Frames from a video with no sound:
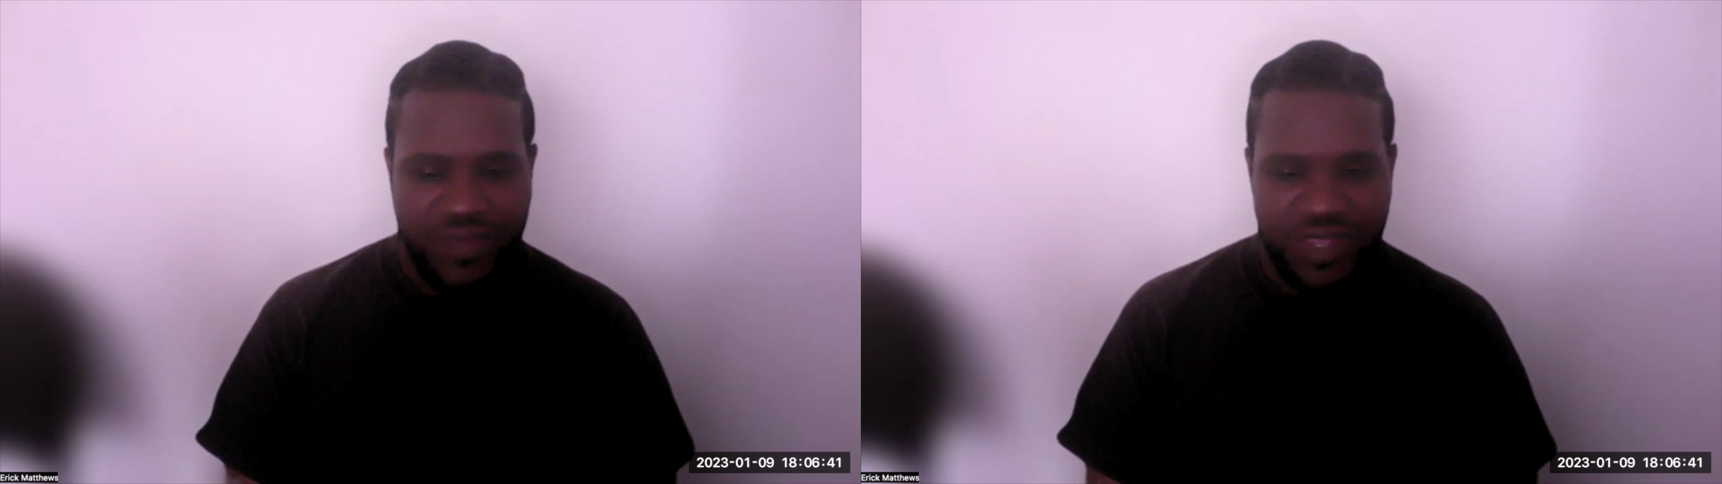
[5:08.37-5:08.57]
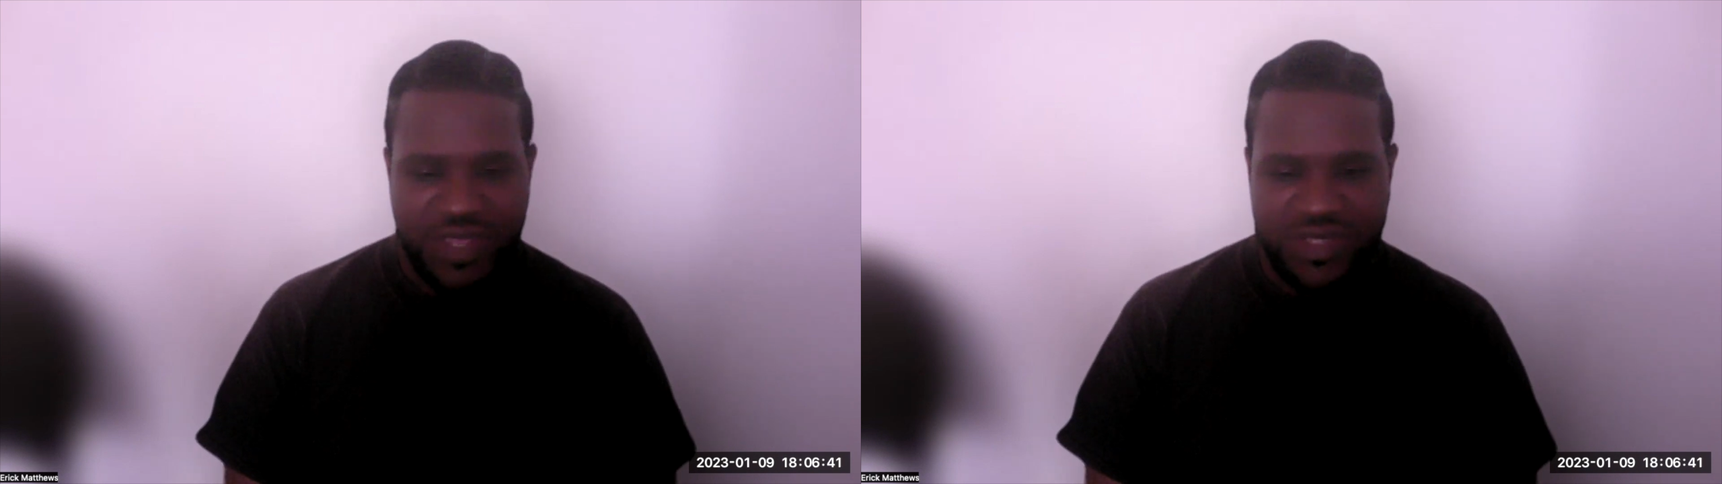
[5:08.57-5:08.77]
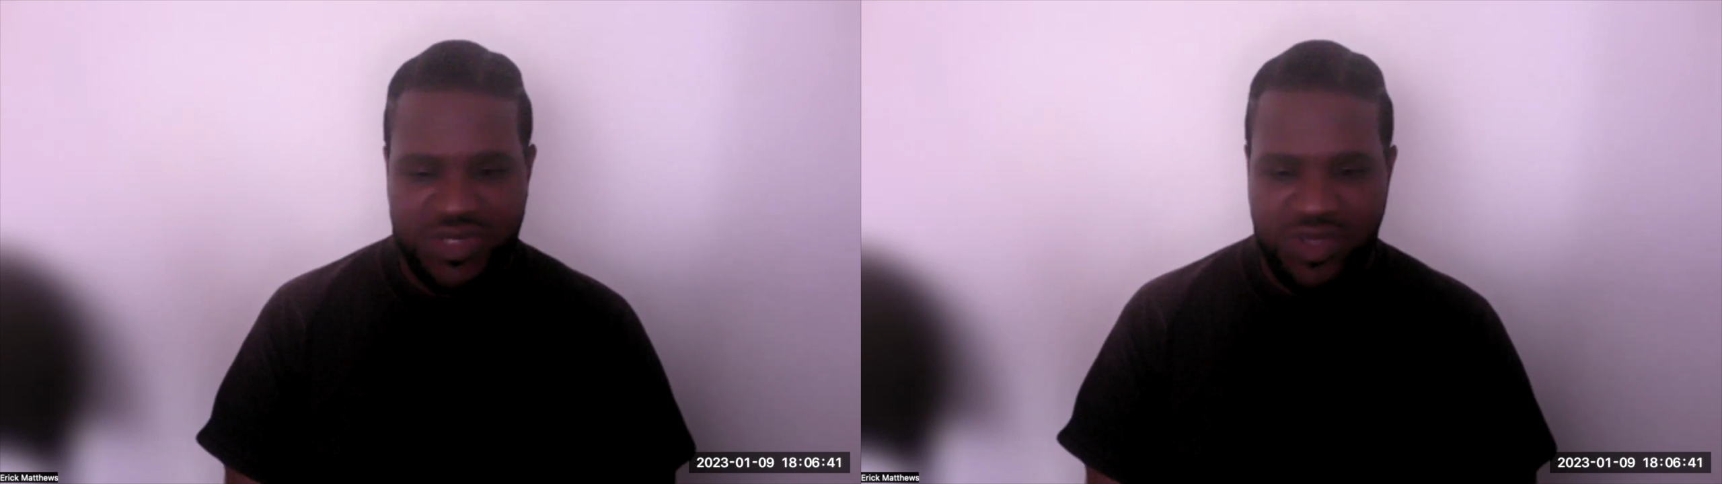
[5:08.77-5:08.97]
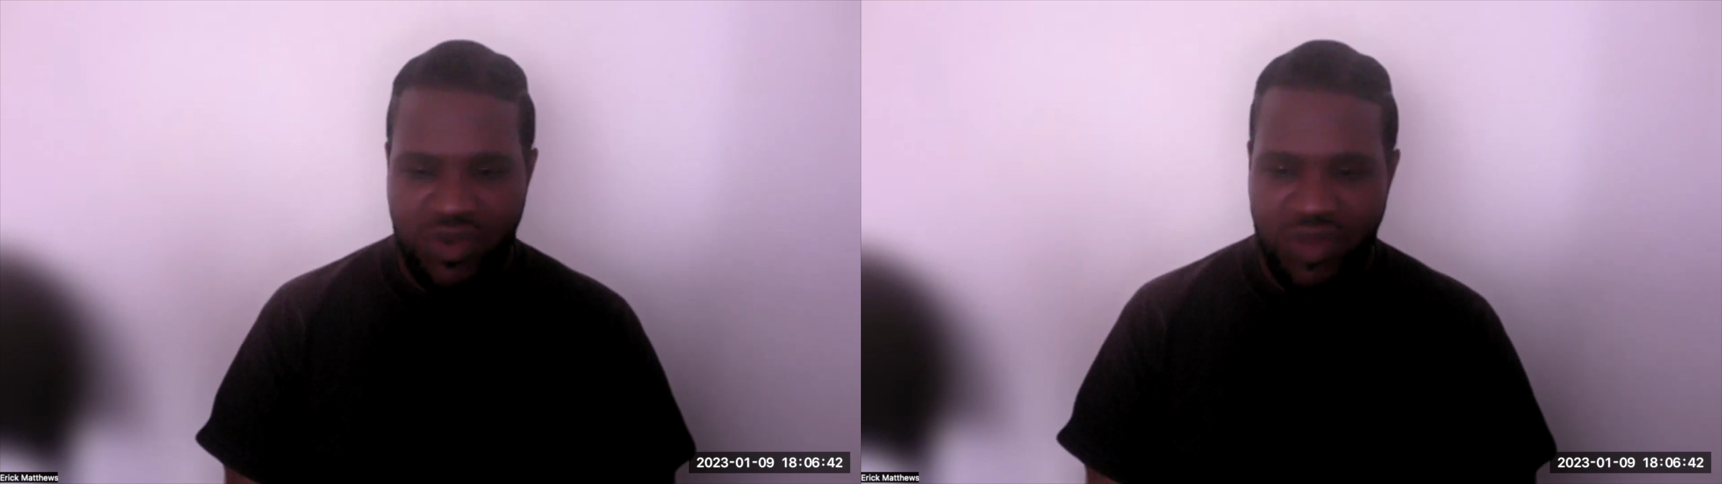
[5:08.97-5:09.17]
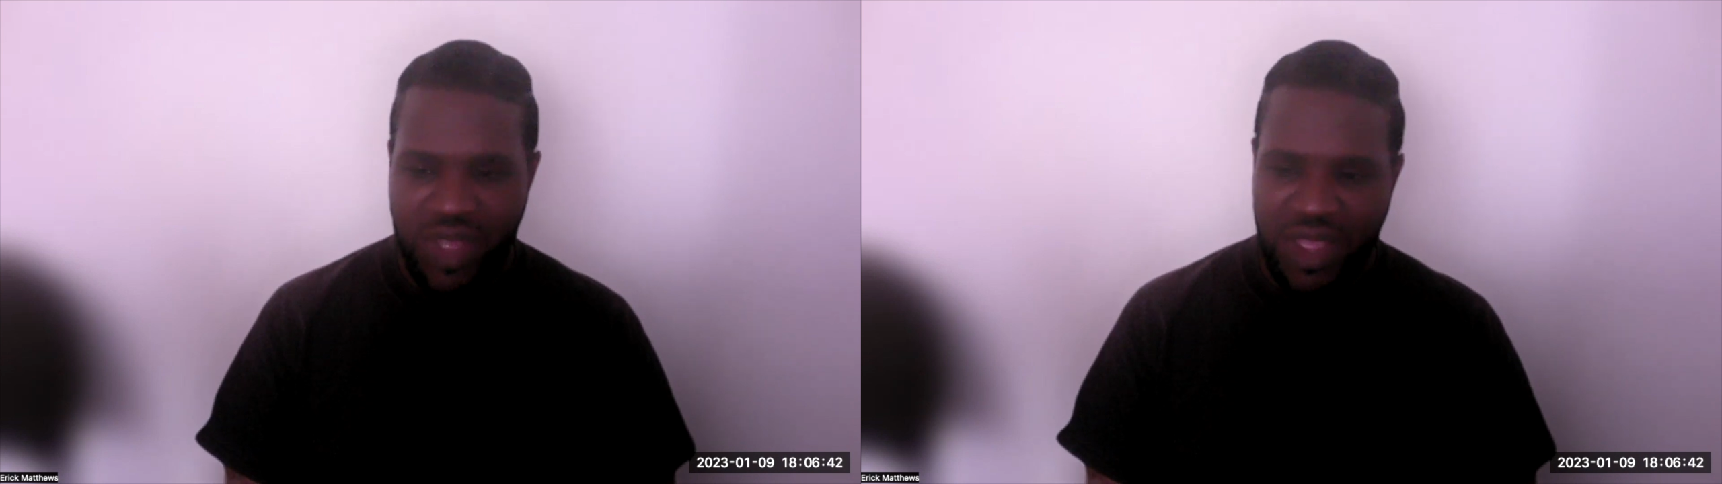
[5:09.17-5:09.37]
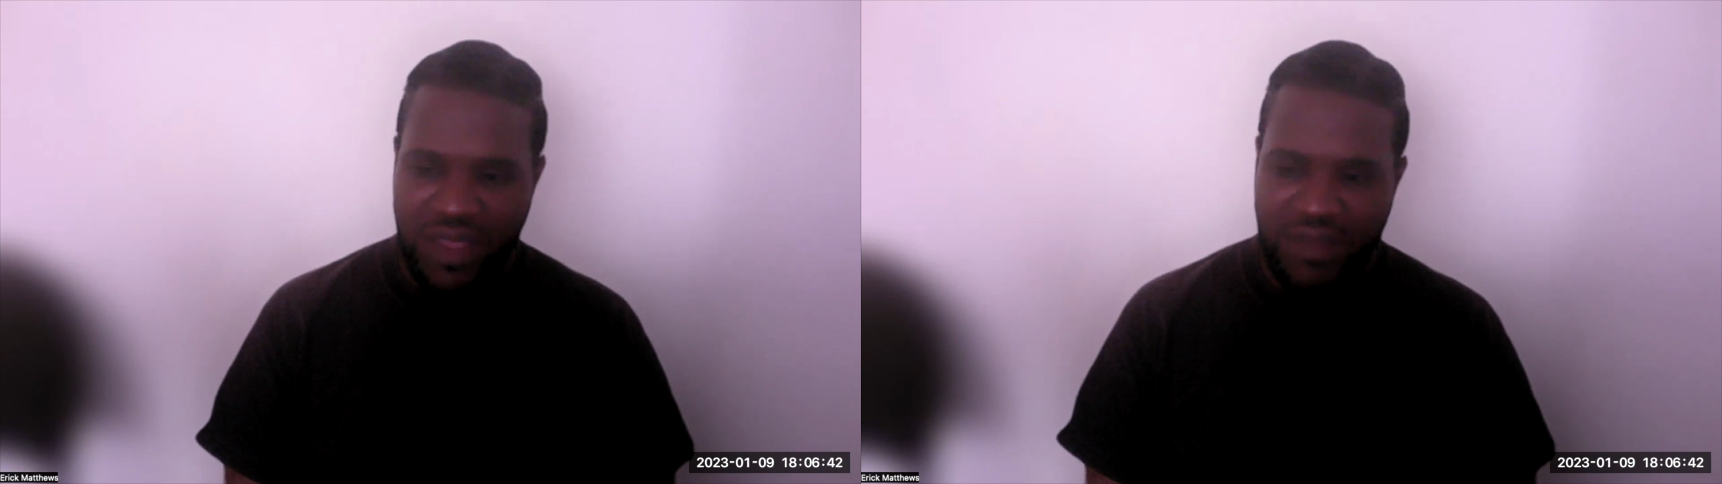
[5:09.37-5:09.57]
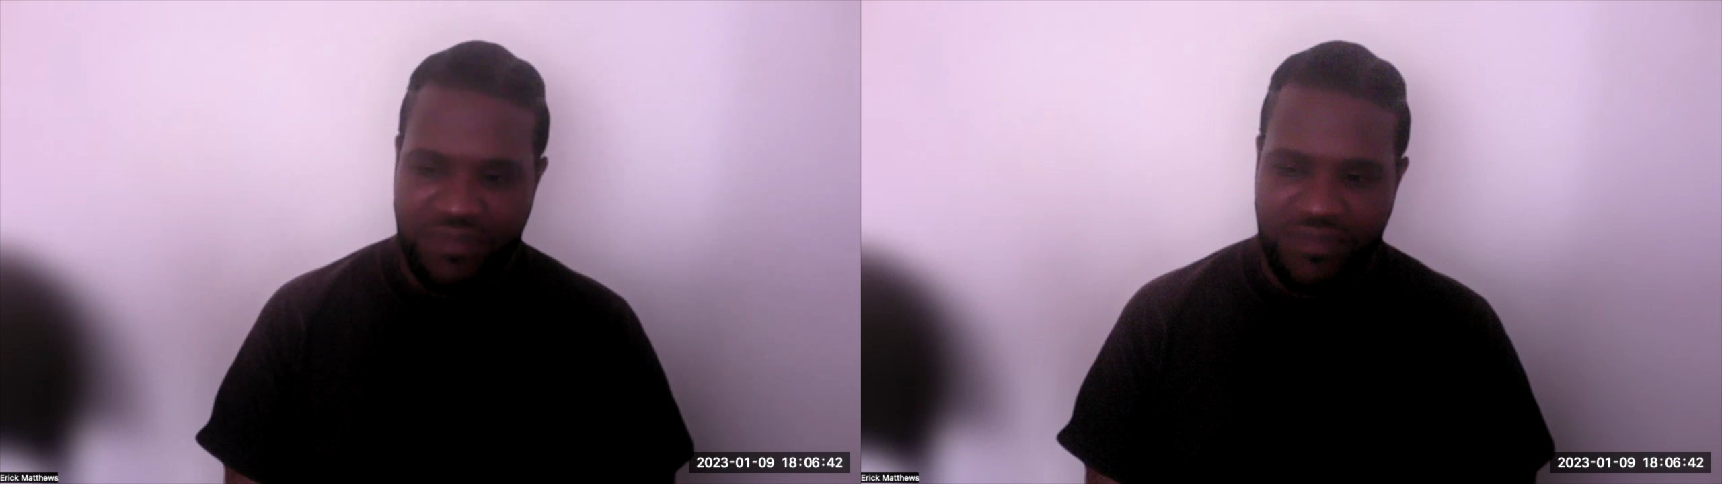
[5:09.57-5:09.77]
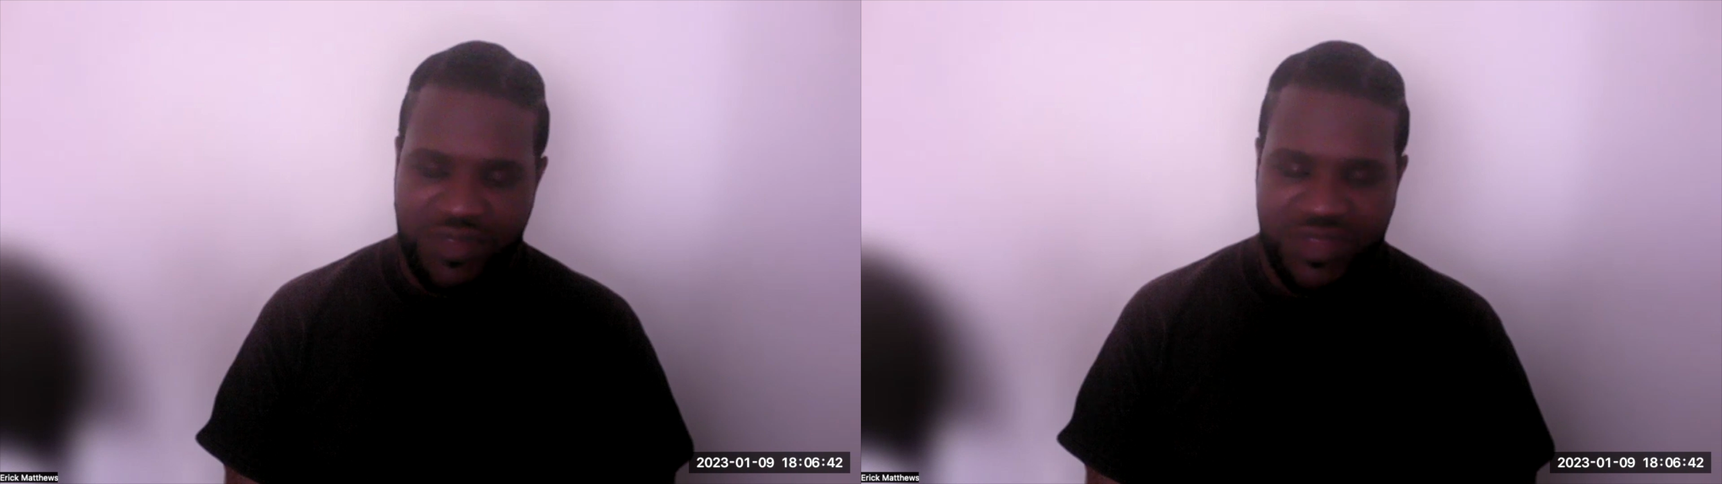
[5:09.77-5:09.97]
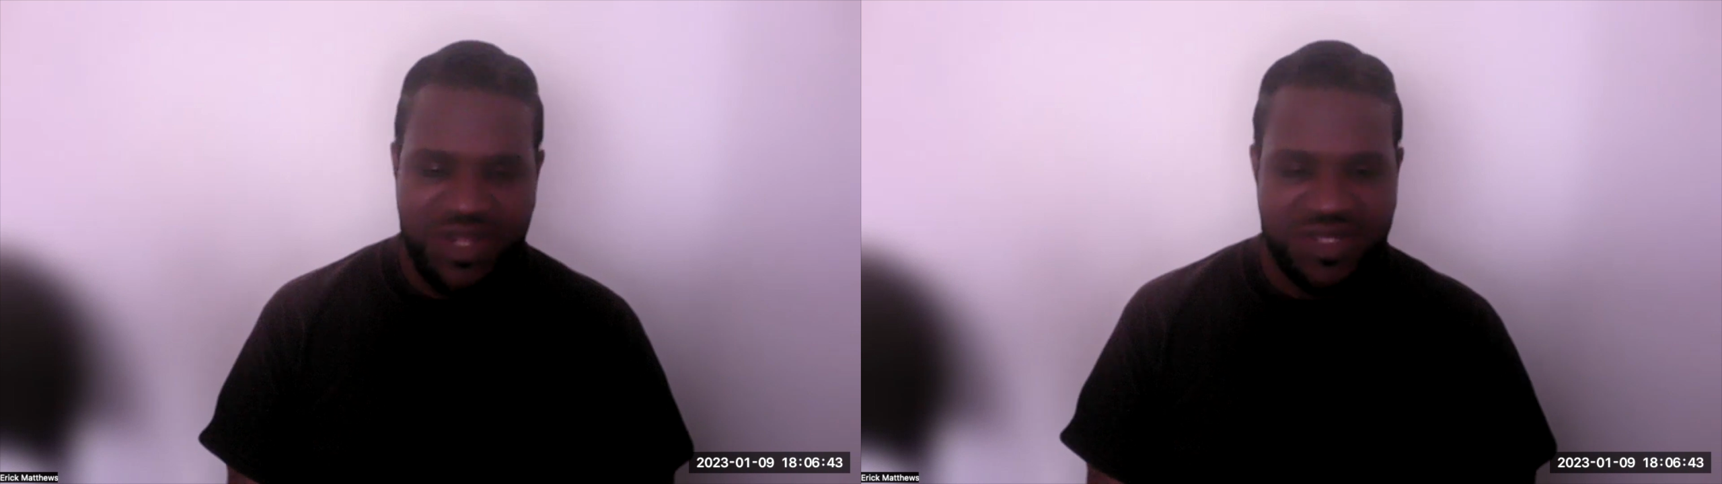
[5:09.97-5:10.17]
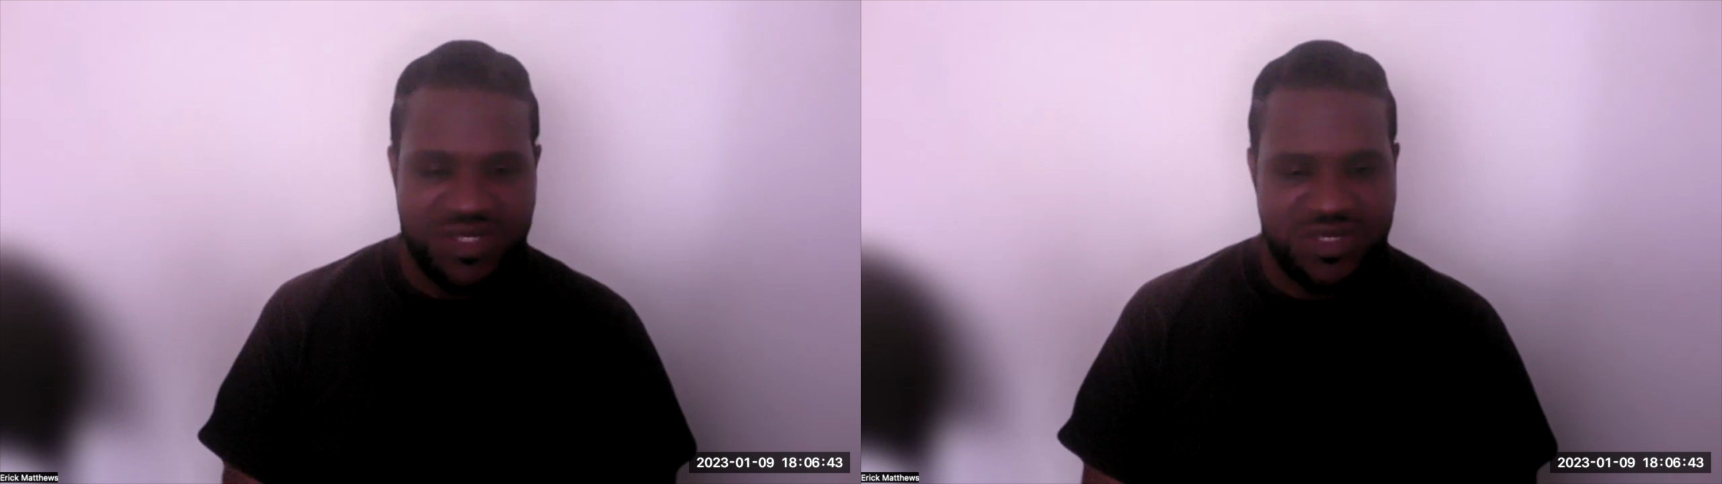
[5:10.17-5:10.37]
And so
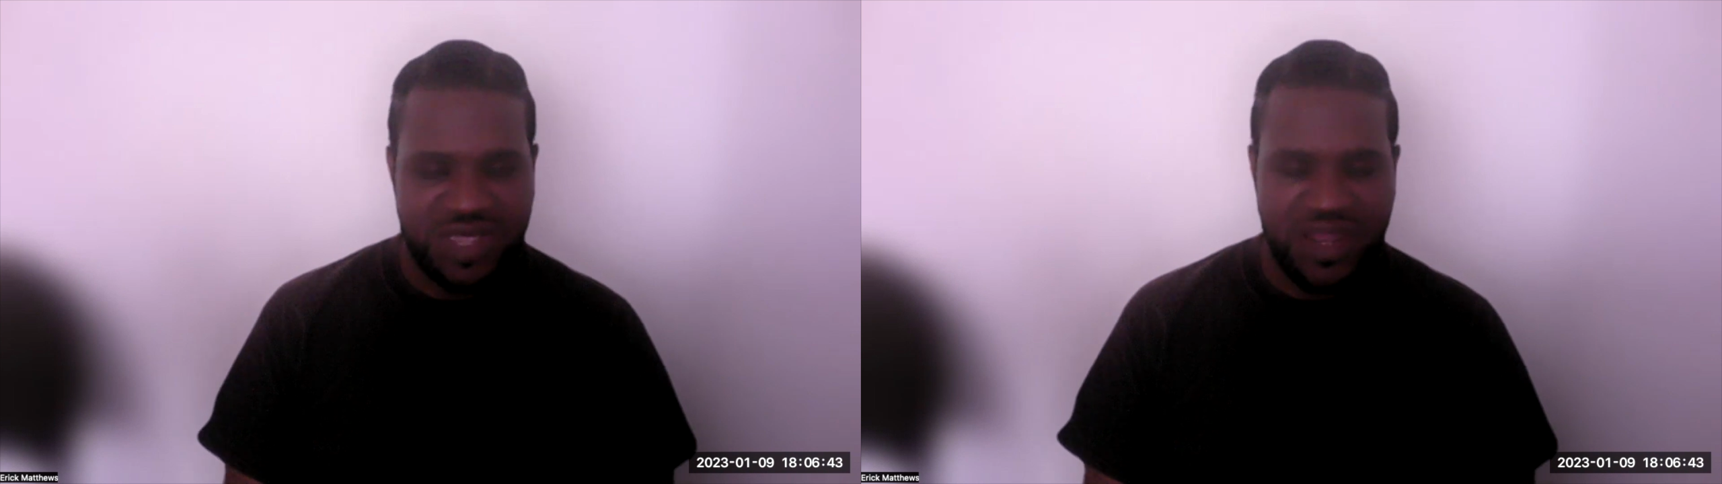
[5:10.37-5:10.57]
needless to say,